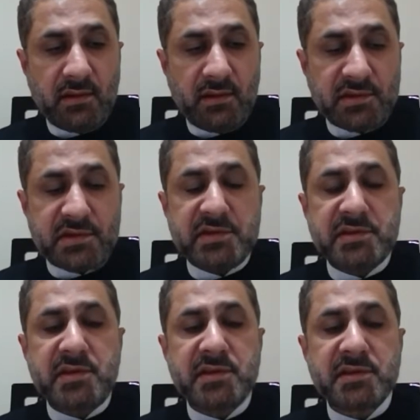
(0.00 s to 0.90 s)
She
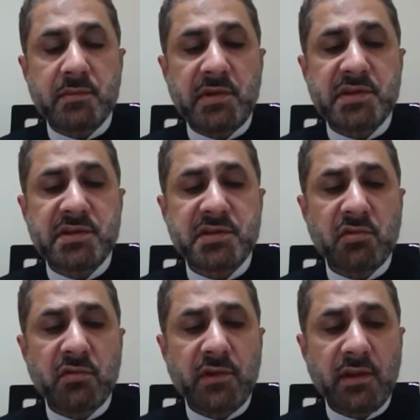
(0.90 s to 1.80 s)
sees the
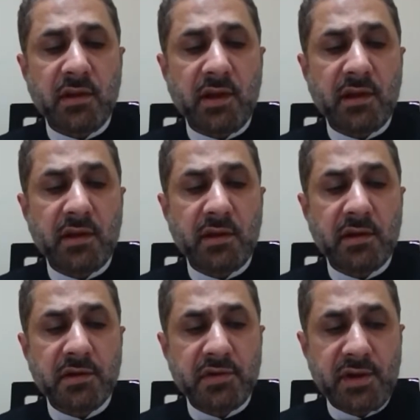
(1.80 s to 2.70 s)
Messenger of Allah in
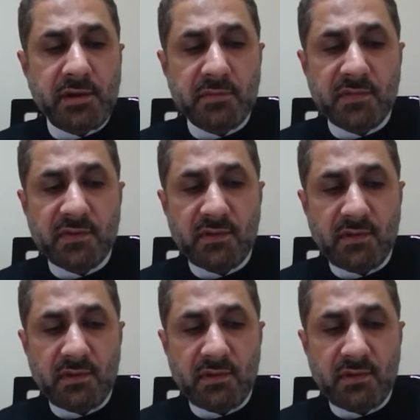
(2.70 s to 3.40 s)
her dreams.